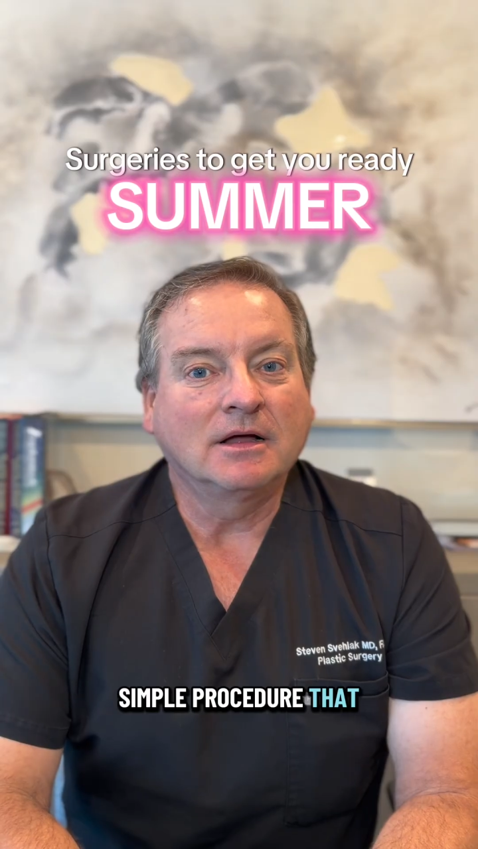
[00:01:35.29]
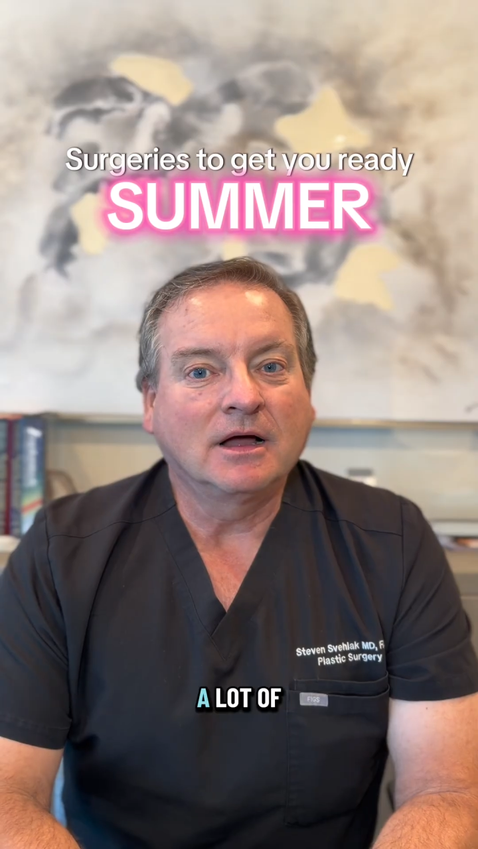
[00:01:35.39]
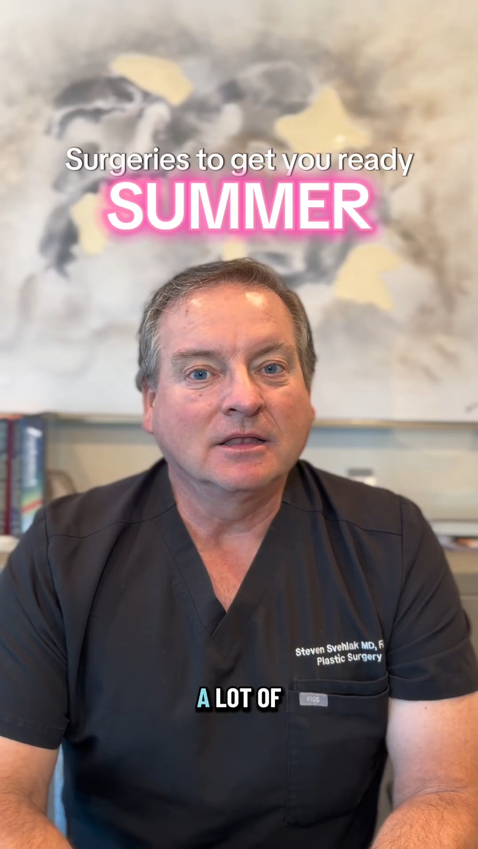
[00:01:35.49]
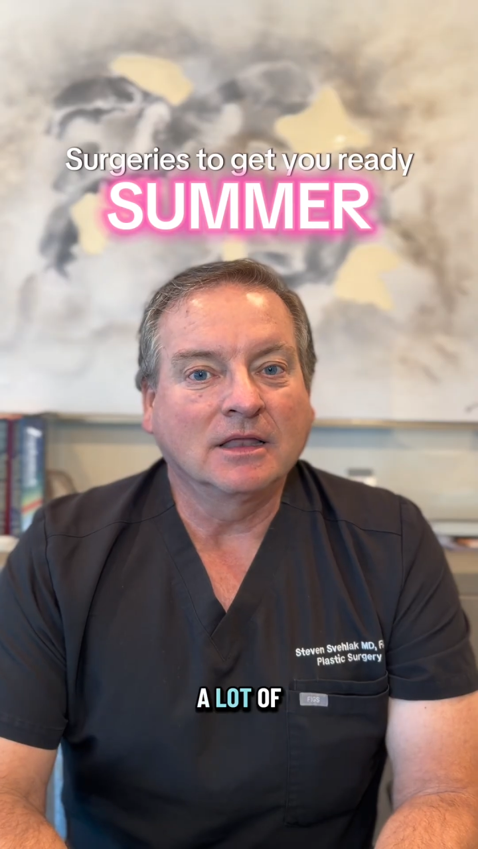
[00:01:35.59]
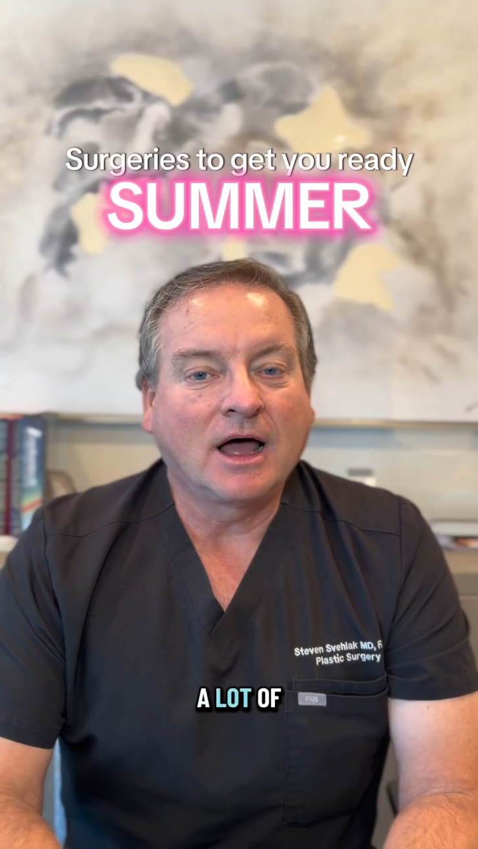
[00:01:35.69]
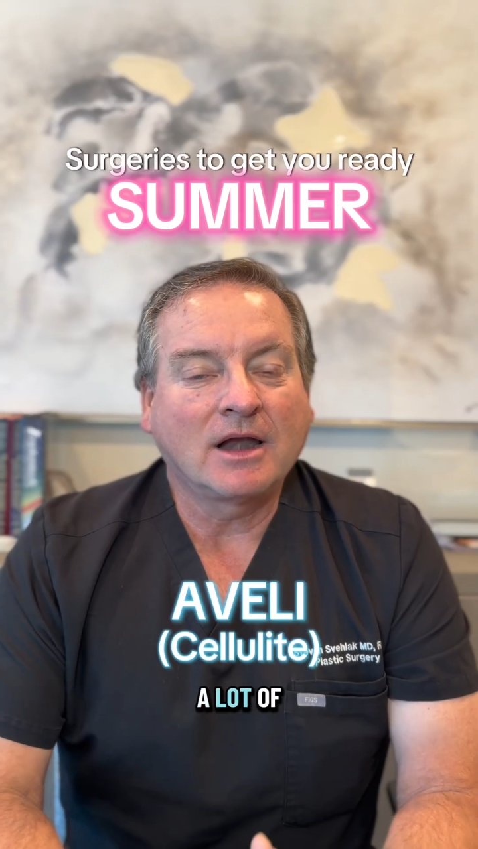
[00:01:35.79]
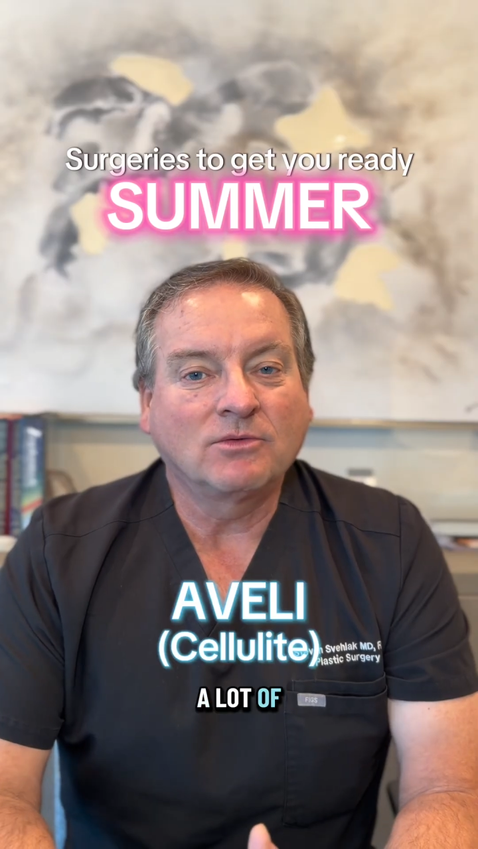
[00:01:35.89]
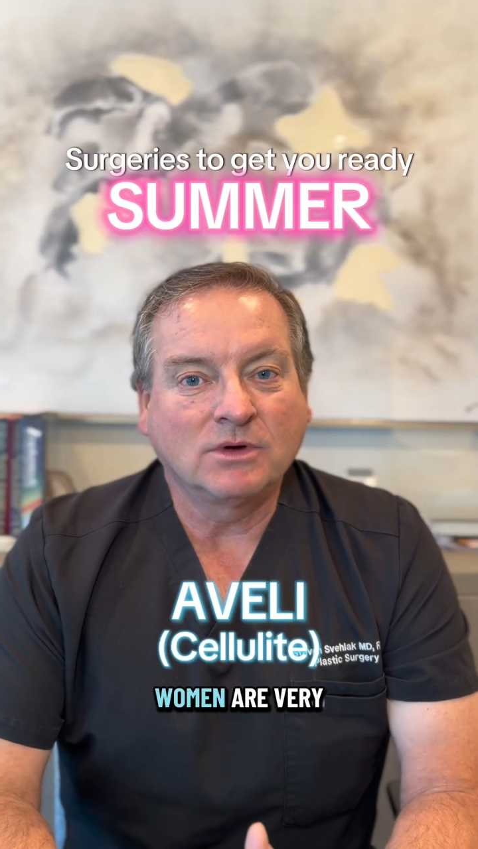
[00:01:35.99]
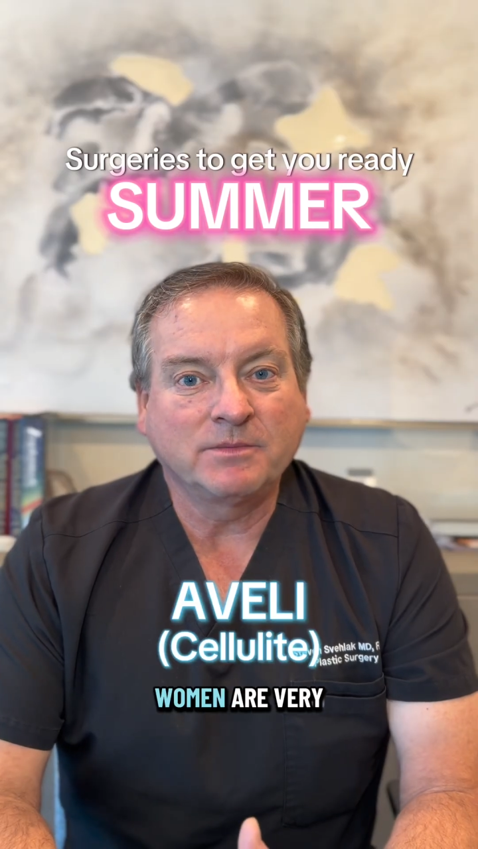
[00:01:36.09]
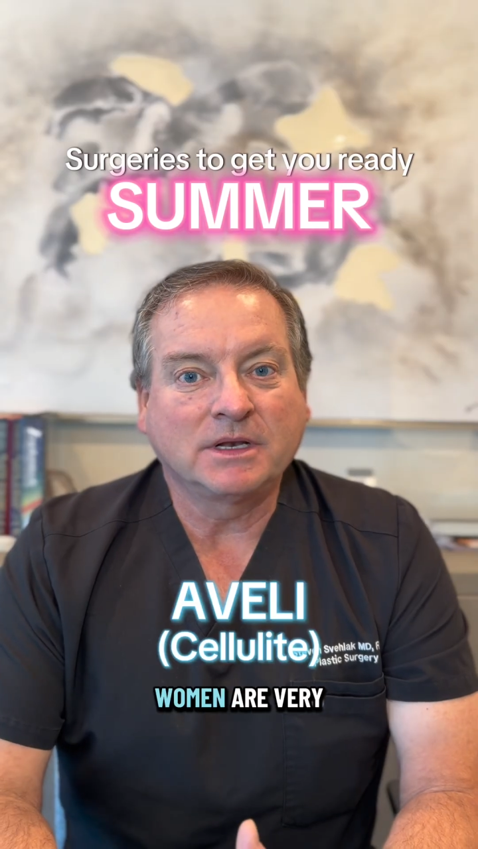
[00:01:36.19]
a lot of
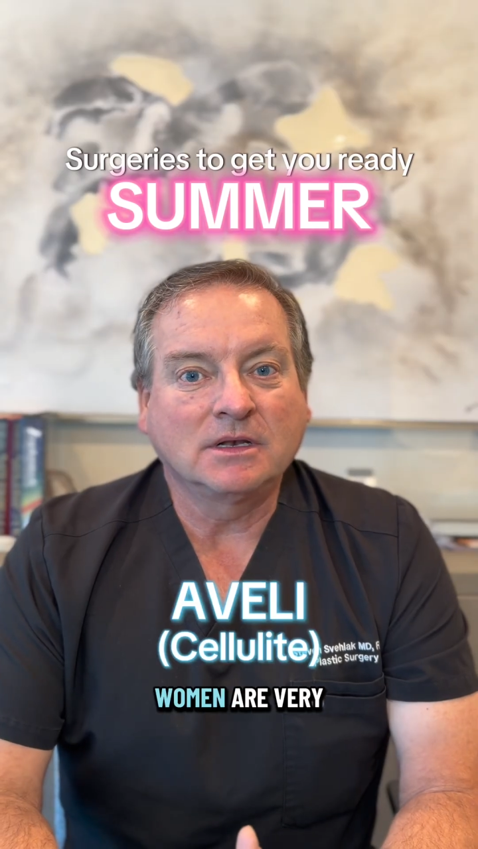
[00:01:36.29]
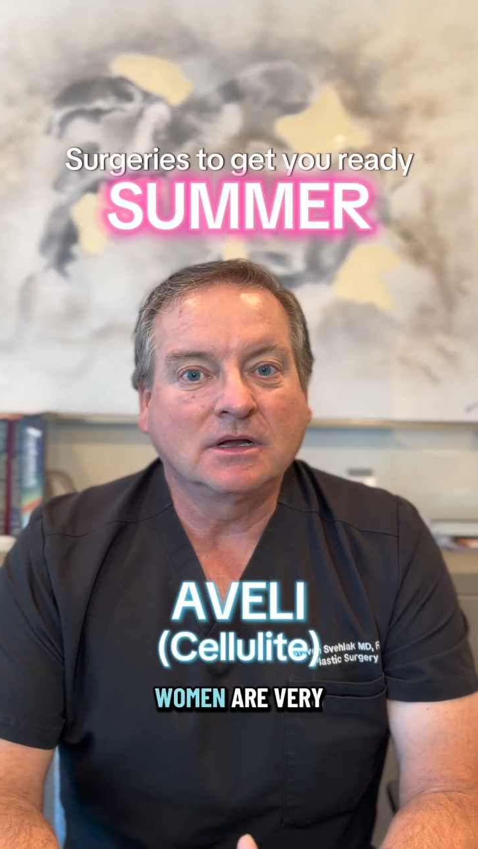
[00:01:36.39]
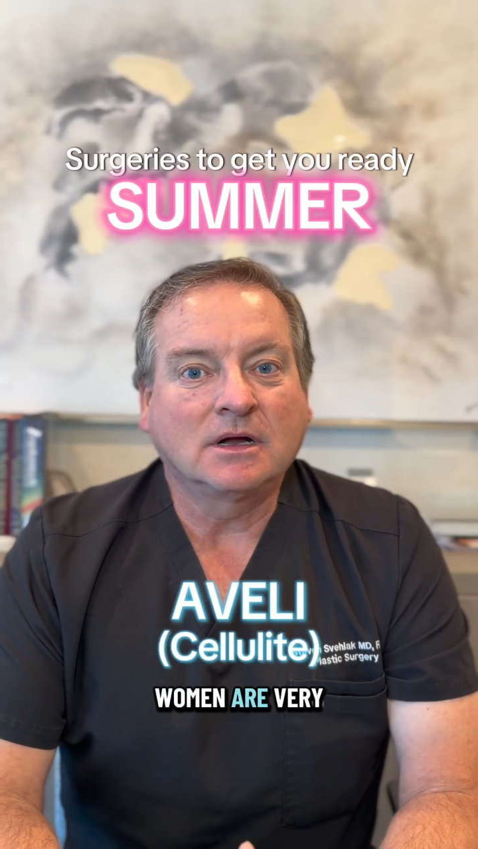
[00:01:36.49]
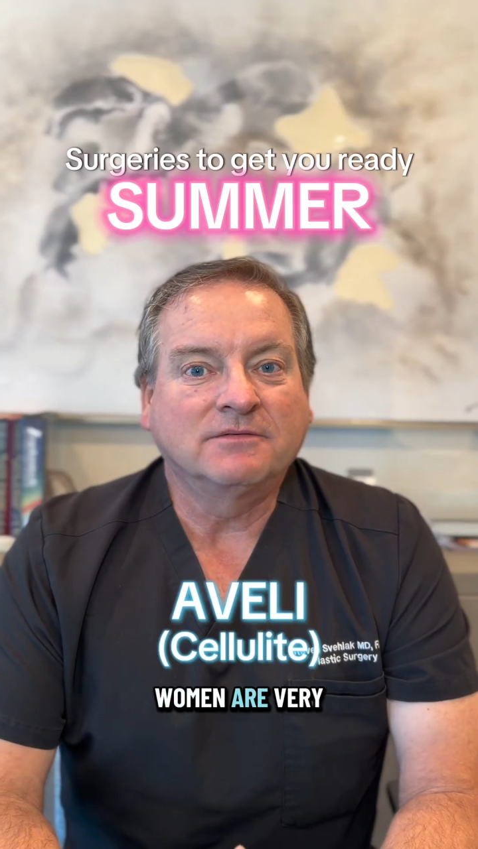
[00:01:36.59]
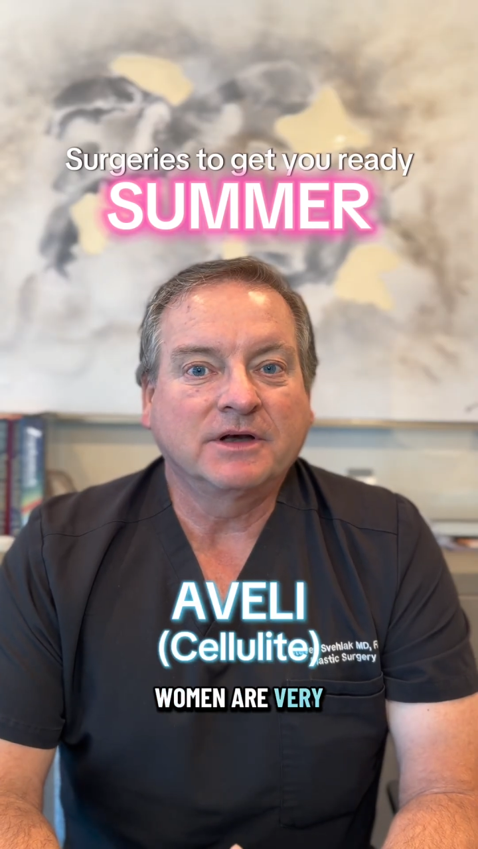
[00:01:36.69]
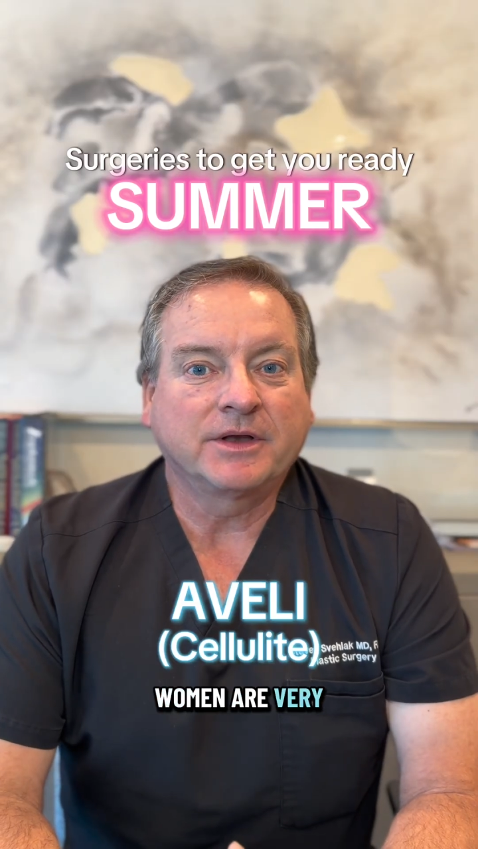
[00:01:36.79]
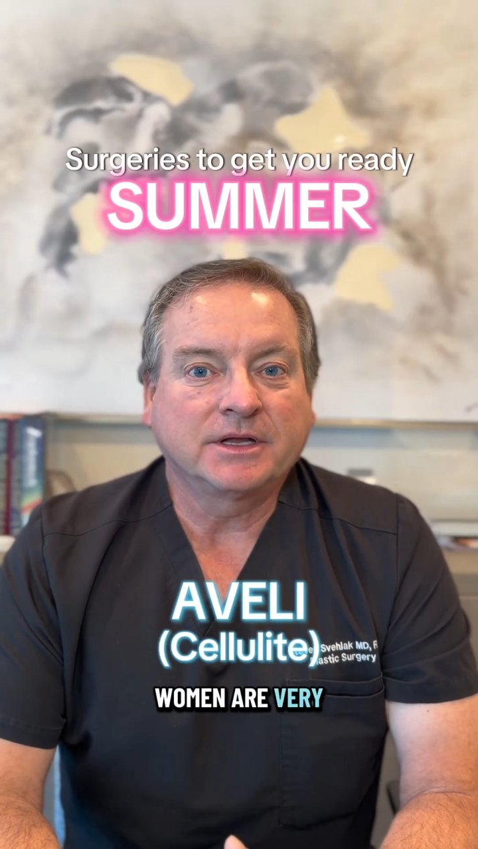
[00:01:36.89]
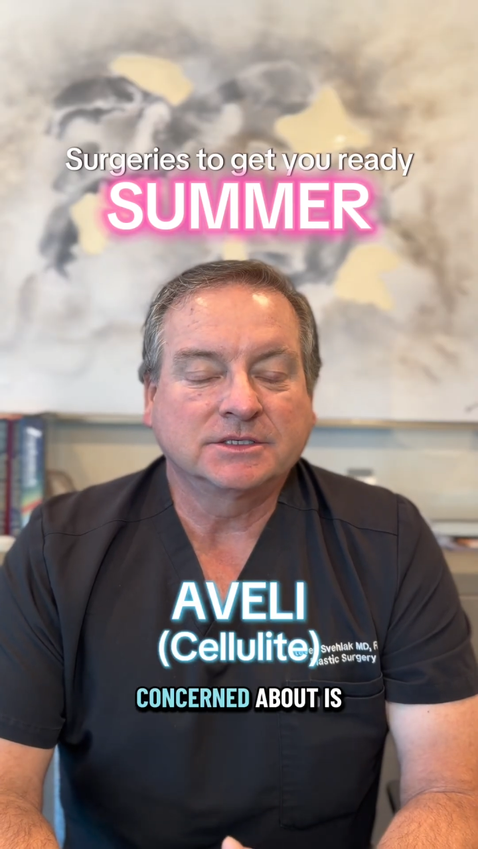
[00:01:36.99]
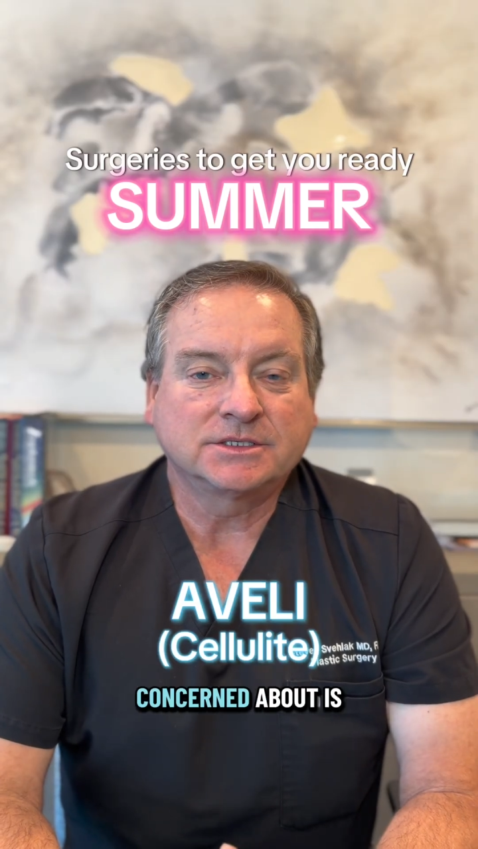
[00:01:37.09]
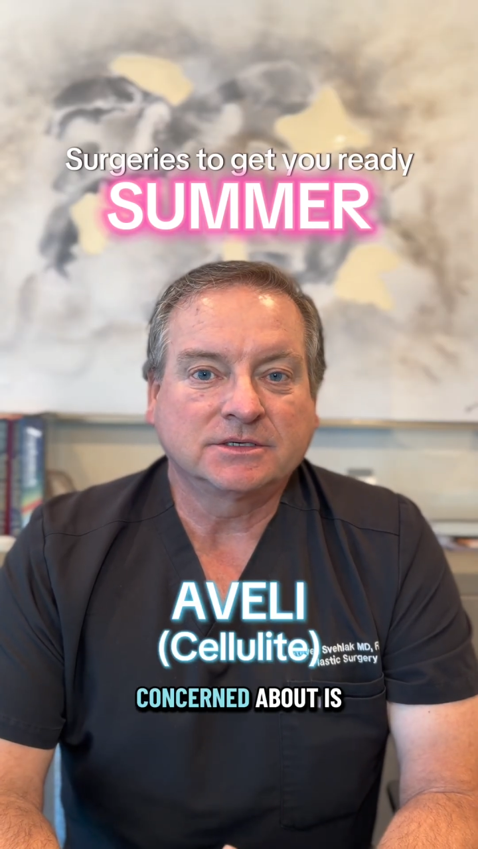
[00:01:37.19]
women are very
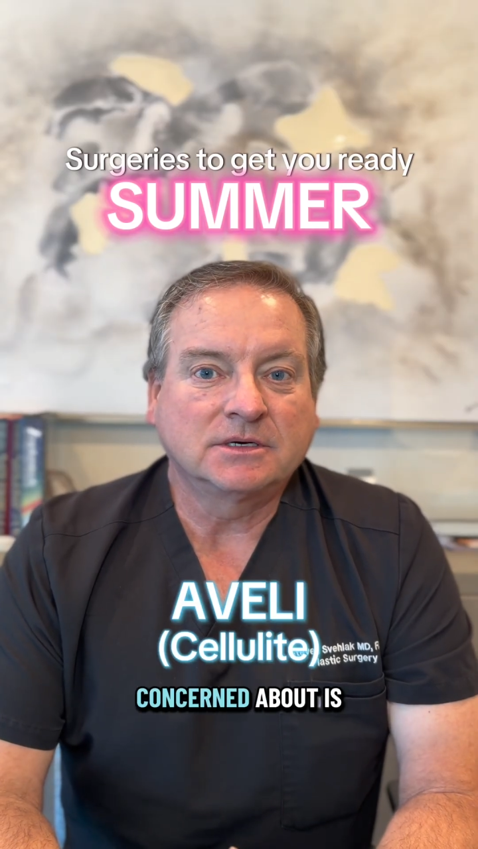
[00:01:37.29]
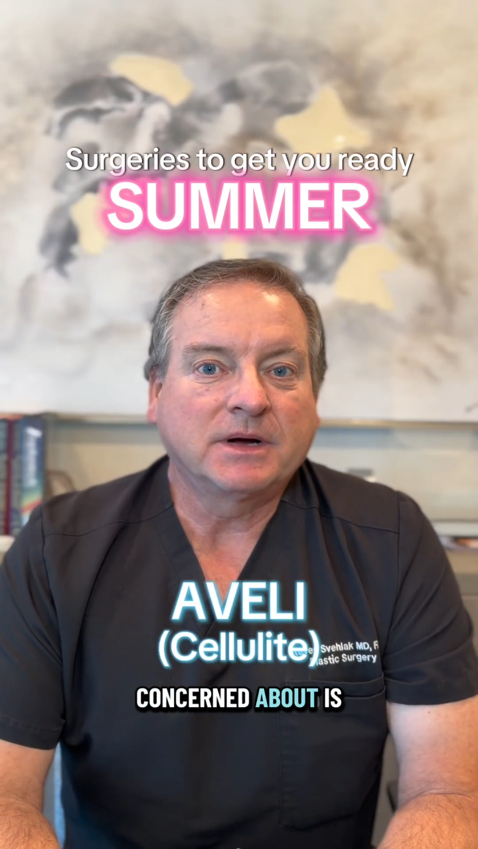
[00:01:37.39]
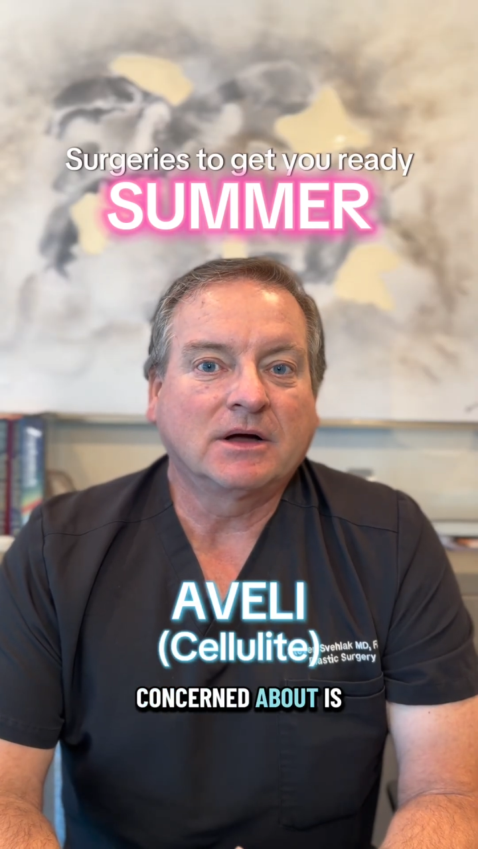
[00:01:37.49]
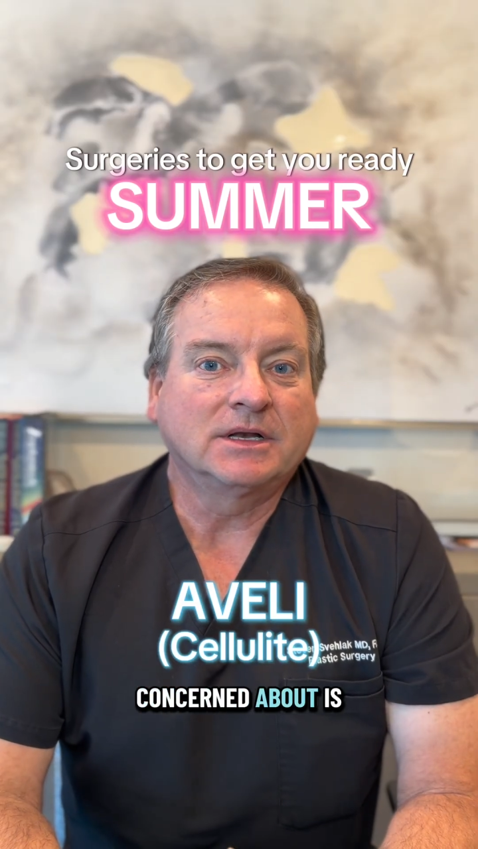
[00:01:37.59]
concerned about